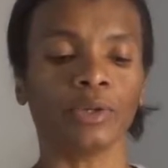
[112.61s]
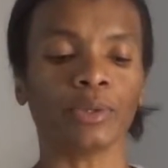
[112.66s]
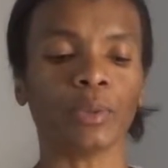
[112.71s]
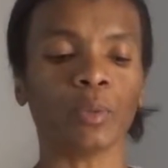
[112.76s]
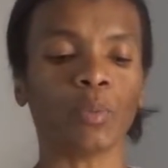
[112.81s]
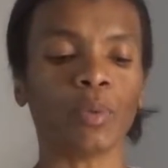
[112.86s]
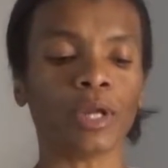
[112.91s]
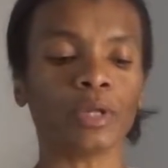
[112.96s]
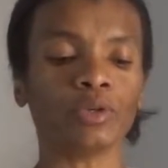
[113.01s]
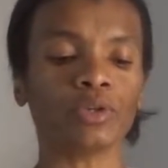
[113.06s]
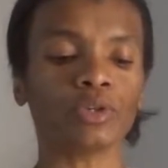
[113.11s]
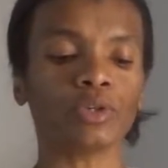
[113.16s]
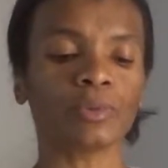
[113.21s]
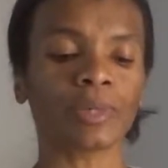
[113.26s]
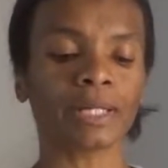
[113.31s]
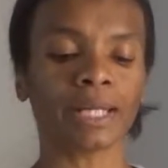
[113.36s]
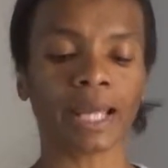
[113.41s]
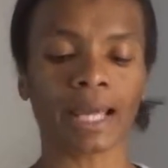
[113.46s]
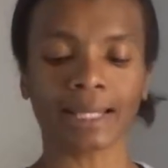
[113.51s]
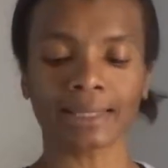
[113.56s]
when you do
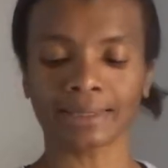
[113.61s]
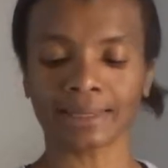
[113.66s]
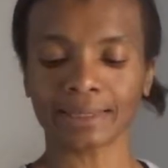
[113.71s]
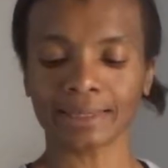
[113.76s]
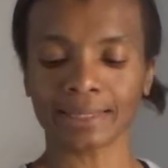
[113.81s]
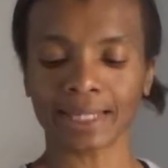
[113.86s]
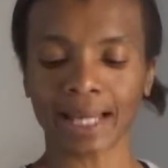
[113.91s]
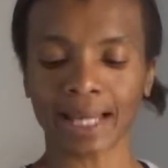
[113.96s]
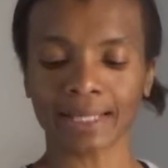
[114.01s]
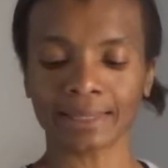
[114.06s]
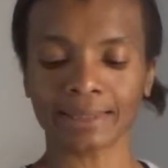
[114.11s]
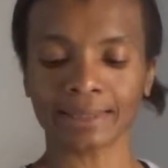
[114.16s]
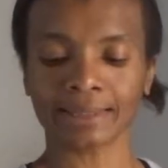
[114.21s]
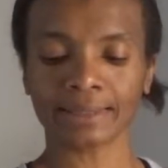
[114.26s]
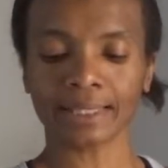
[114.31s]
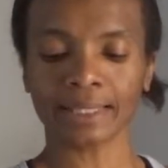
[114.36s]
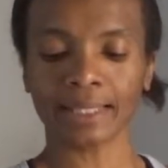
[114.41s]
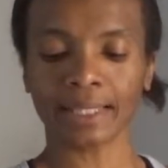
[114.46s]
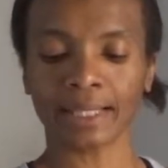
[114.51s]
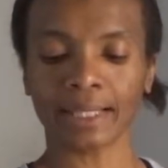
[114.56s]
an exercise,